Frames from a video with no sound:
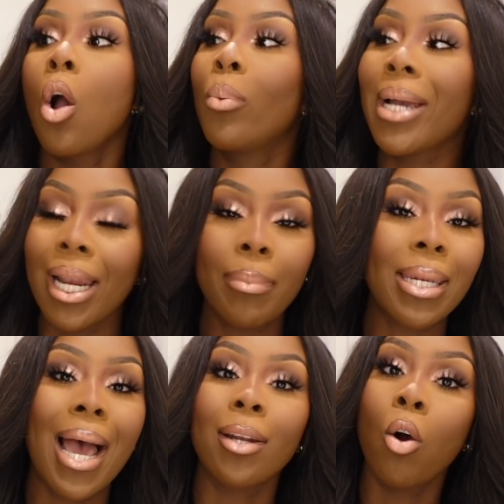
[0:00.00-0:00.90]
We gotta be
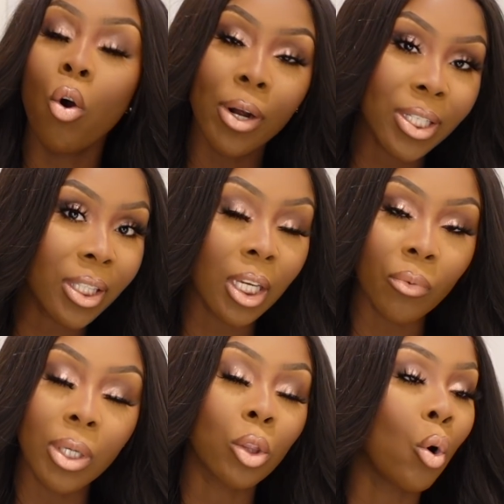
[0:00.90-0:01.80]
down to Orange
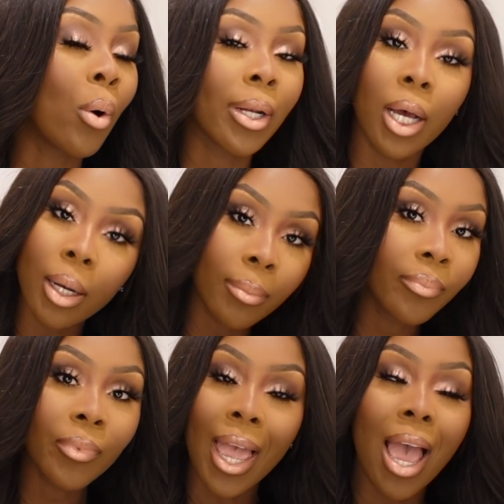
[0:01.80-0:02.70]
Theory, throwing up
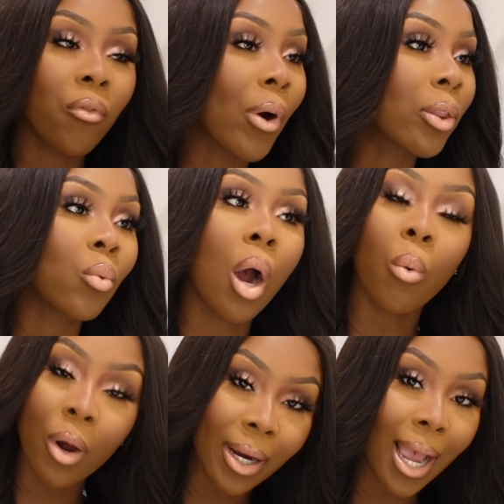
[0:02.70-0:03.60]
halfway through our
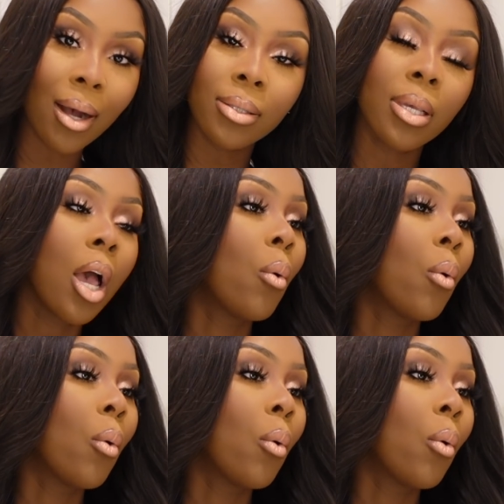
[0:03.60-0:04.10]
workouts.